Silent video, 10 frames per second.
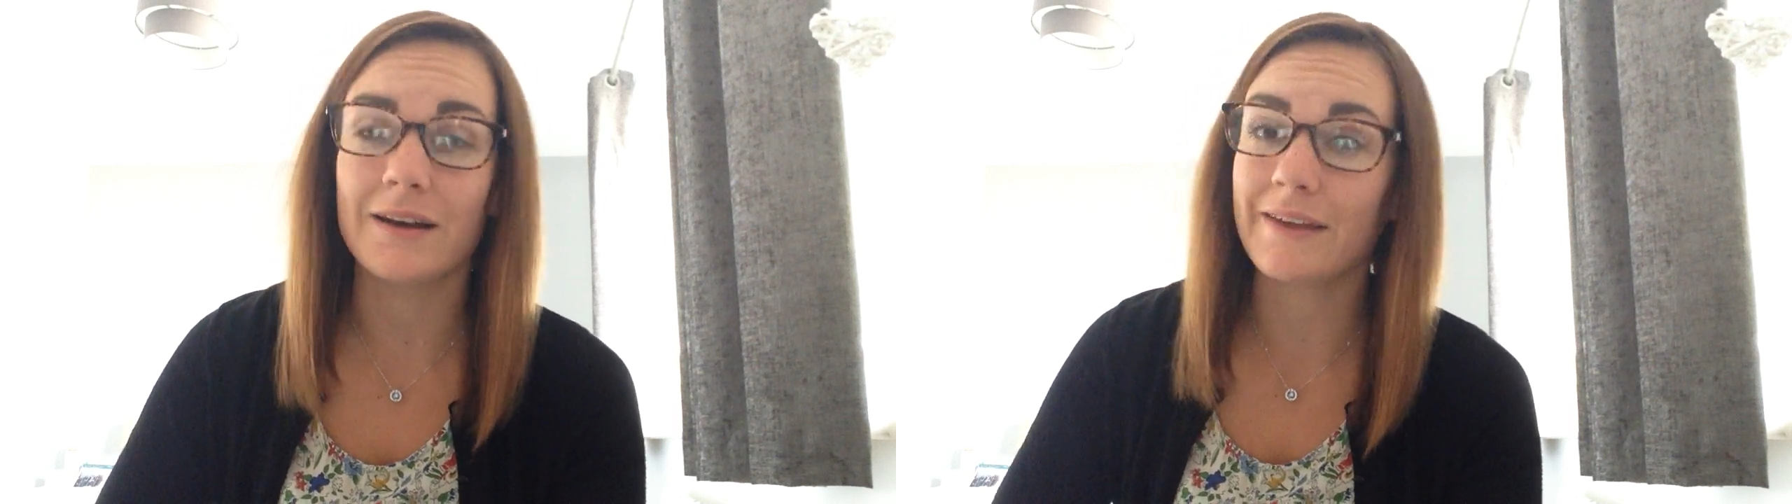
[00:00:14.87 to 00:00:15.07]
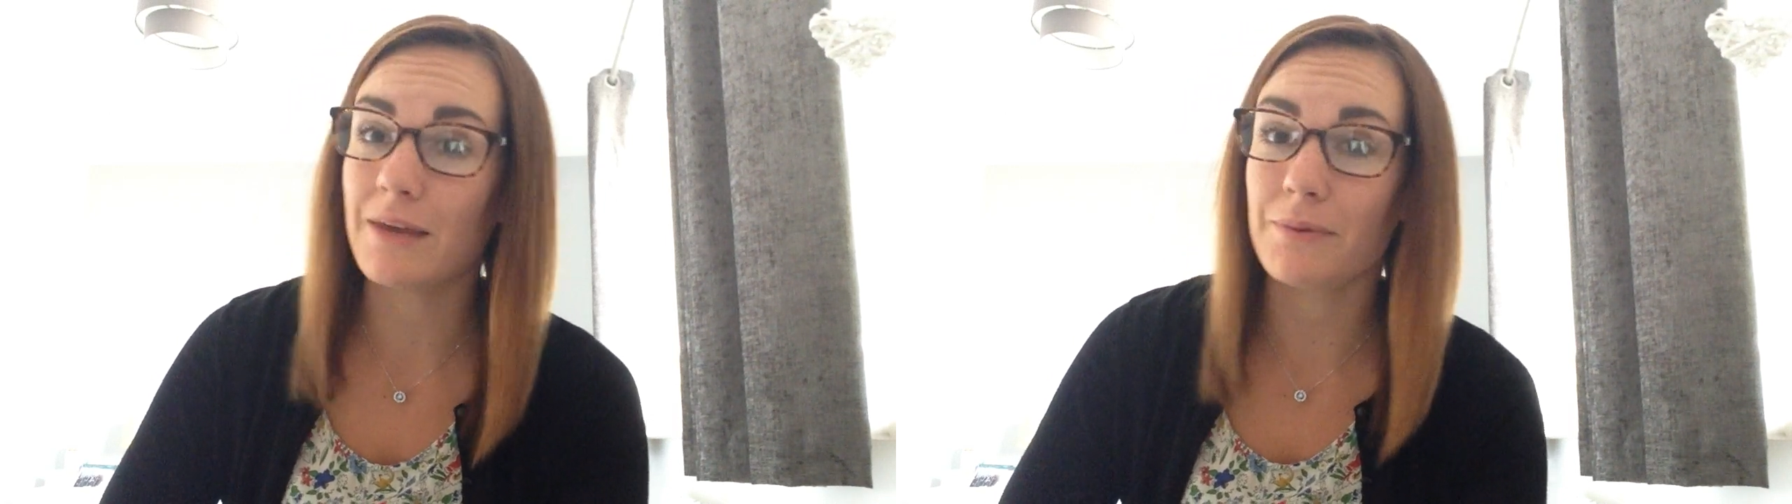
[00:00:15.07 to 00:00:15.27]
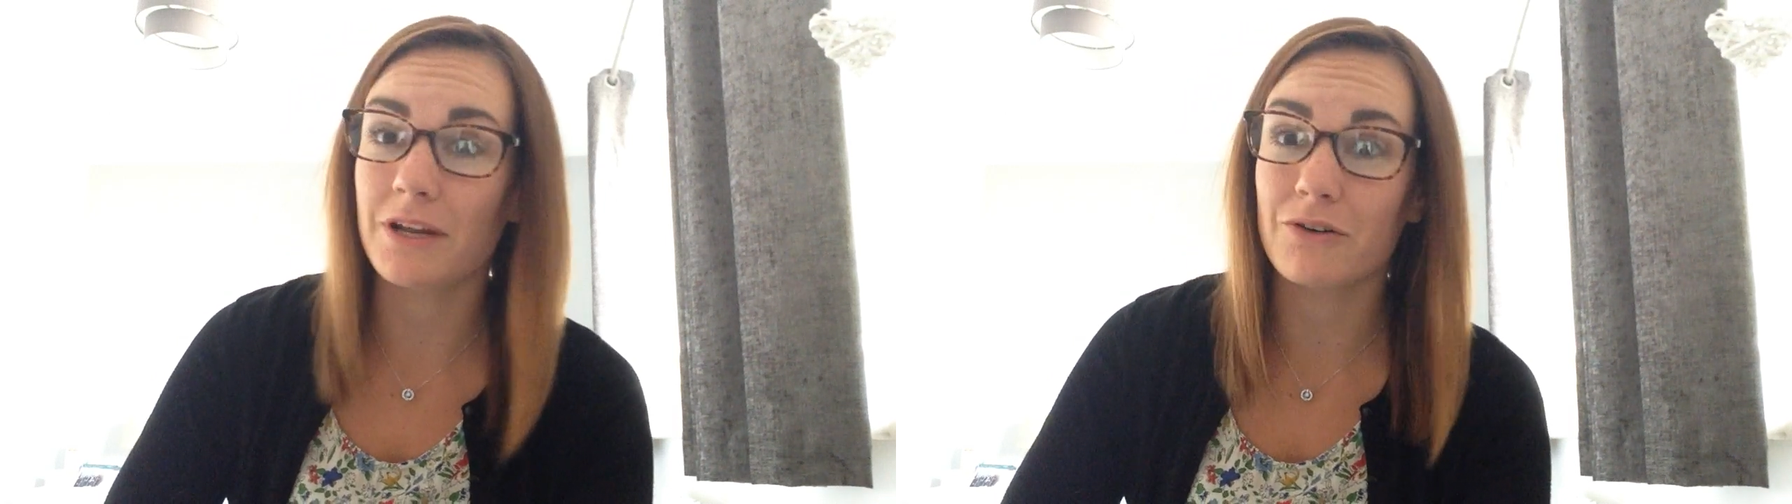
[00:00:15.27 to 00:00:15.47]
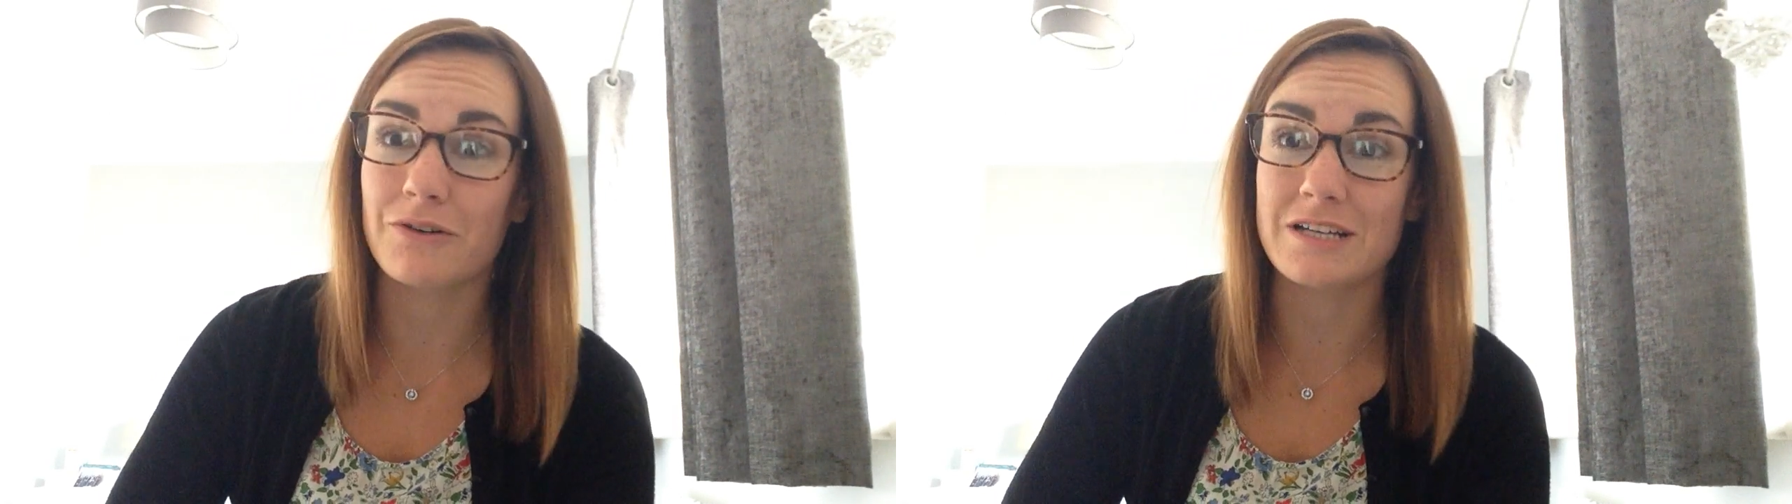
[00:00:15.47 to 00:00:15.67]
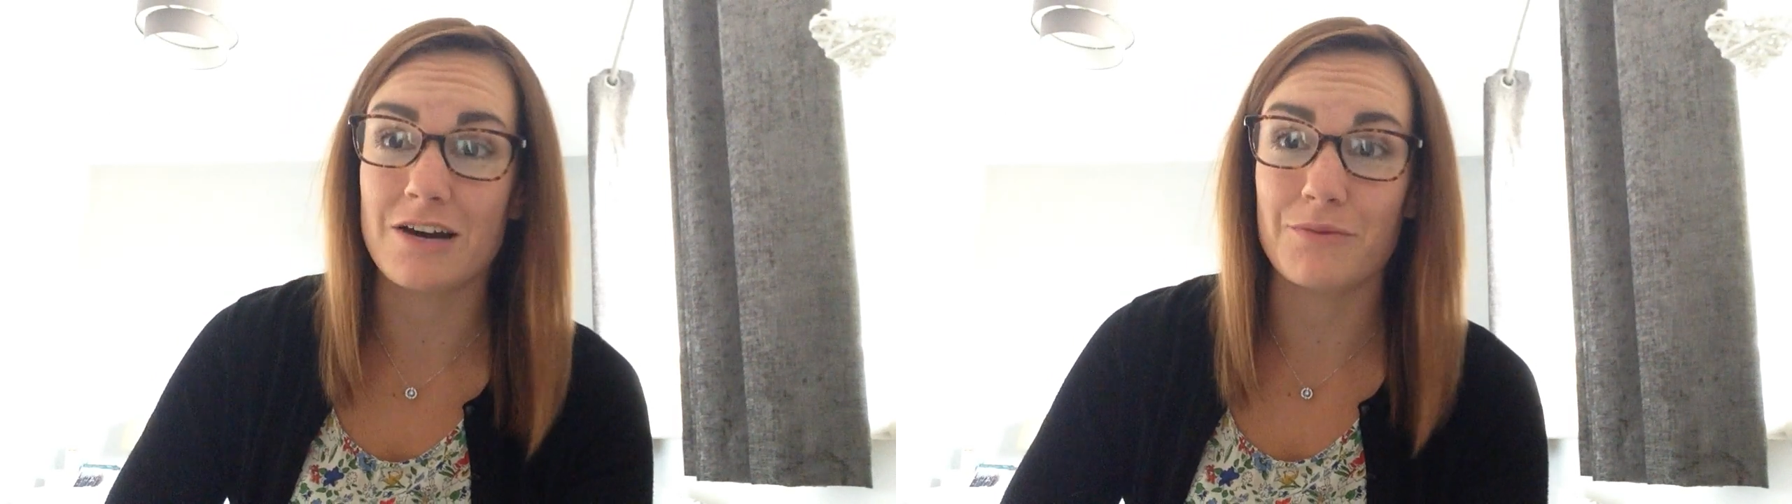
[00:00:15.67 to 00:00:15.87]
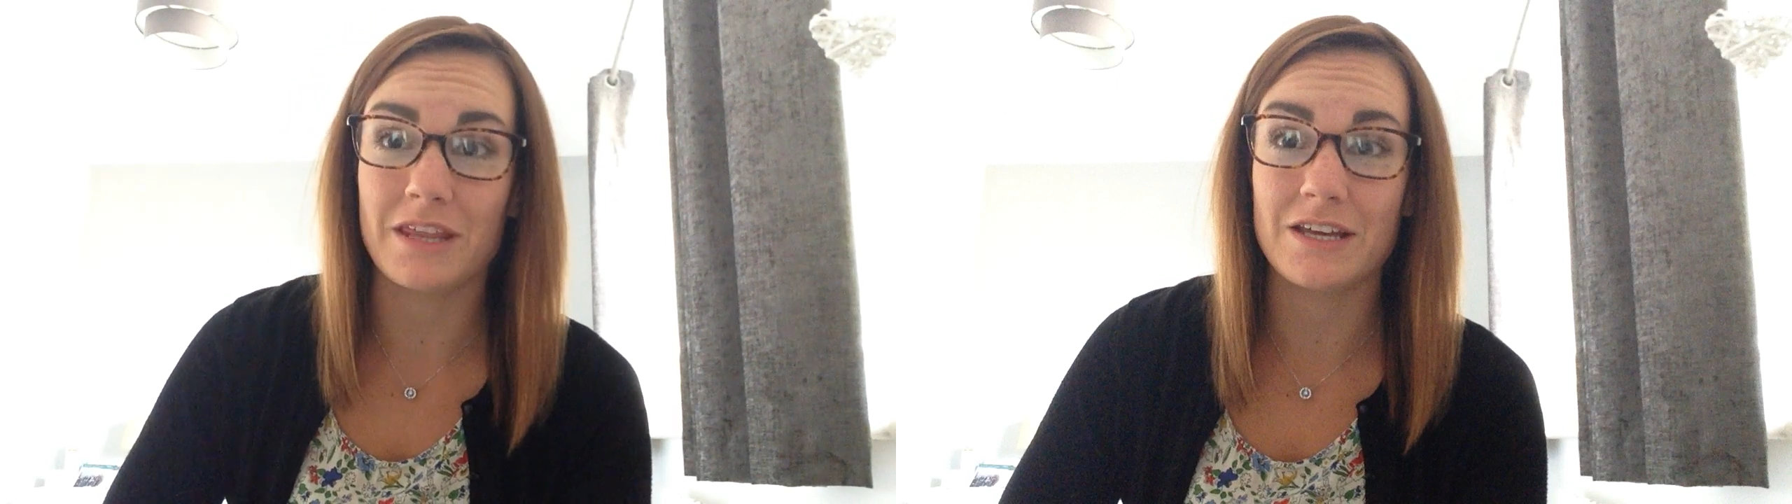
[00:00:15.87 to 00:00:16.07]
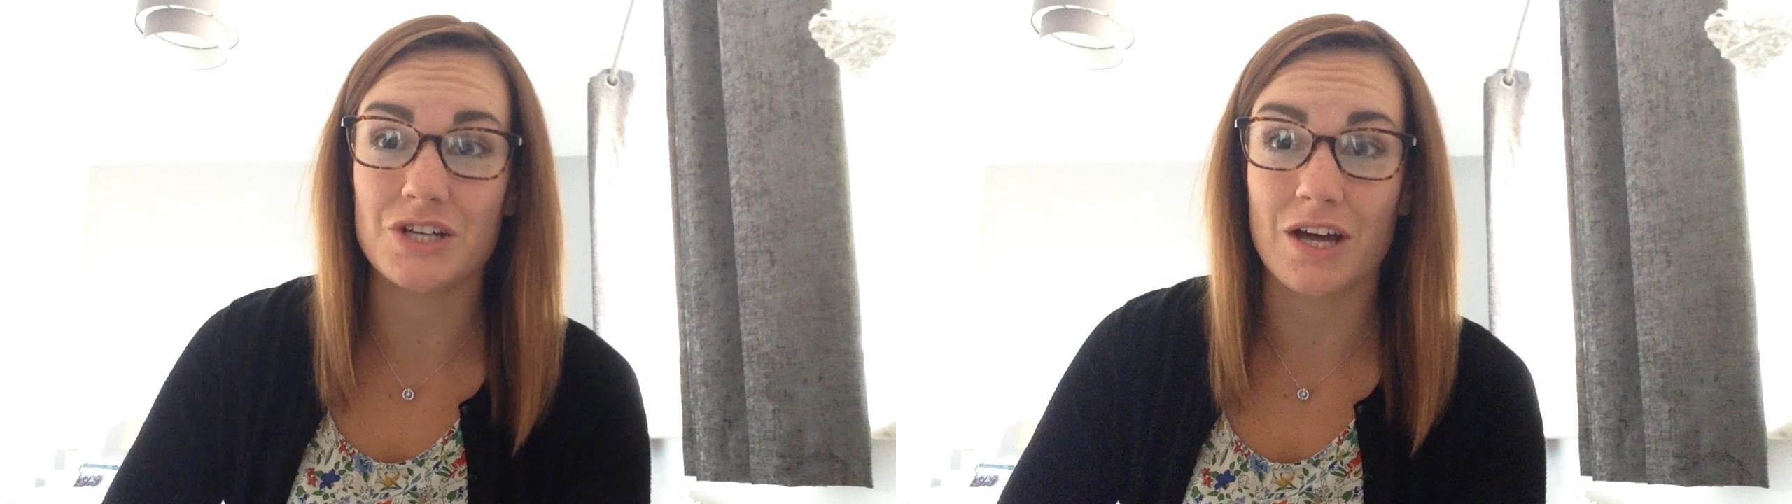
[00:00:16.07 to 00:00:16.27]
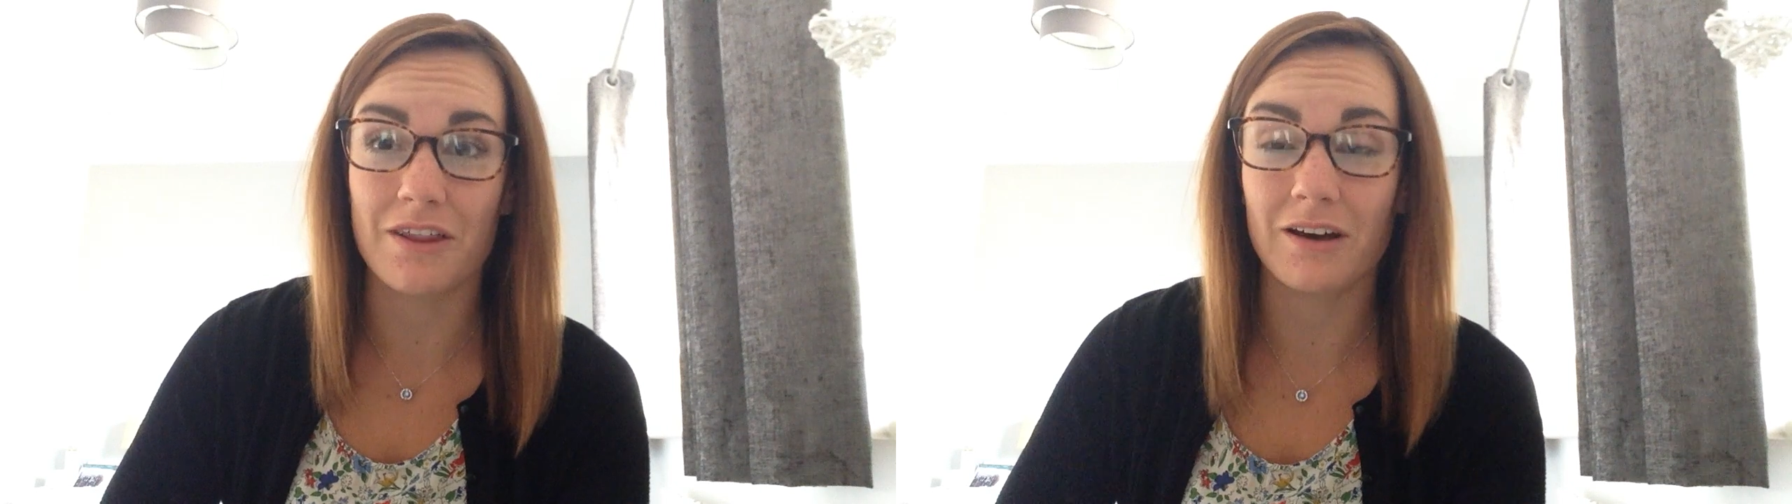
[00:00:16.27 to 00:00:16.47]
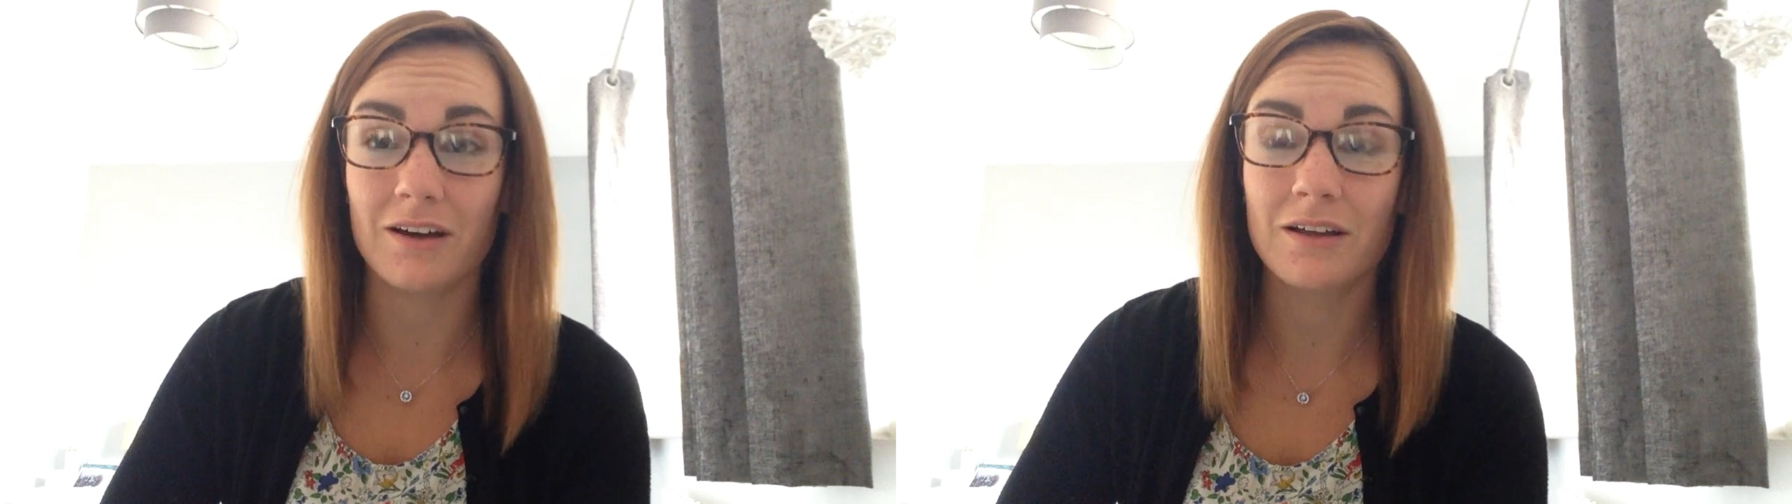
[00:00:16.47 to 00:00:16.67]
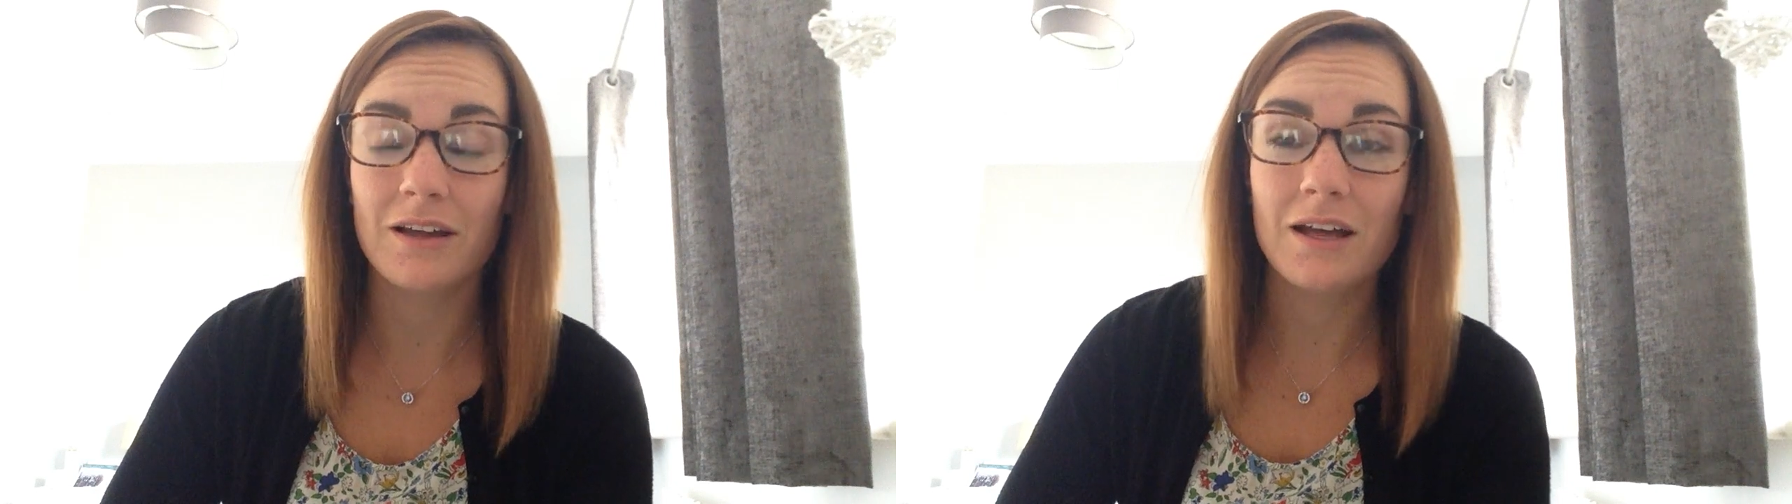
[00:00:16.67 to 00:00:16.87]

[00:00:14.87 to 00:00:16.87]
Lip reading: and keeping in contact with each other.